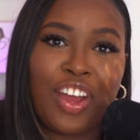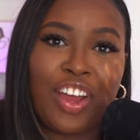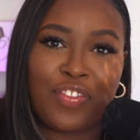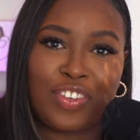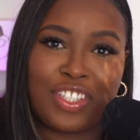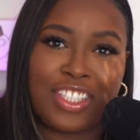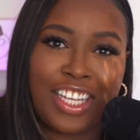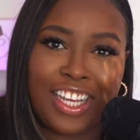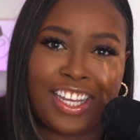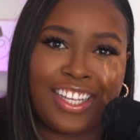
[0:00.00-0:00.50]

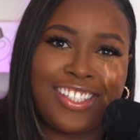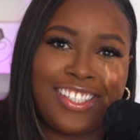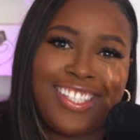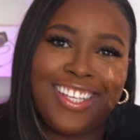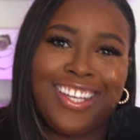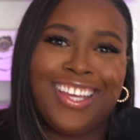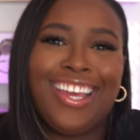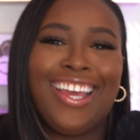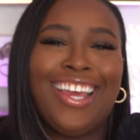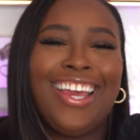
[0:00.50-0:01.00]
ever
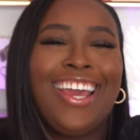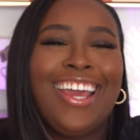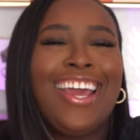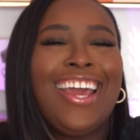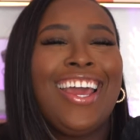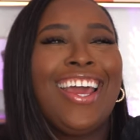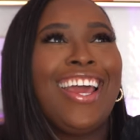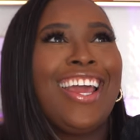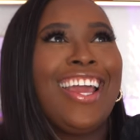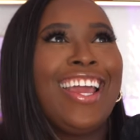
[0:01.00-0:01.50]
taste.
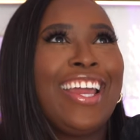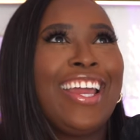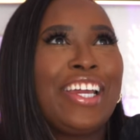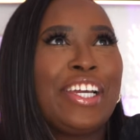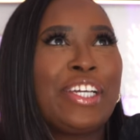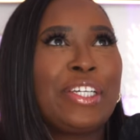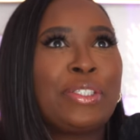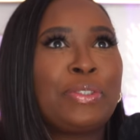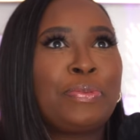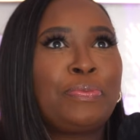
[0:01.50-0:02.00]

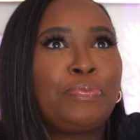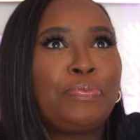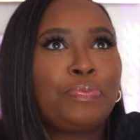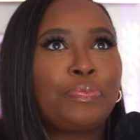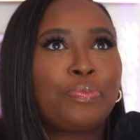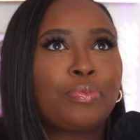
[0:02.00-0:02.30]
And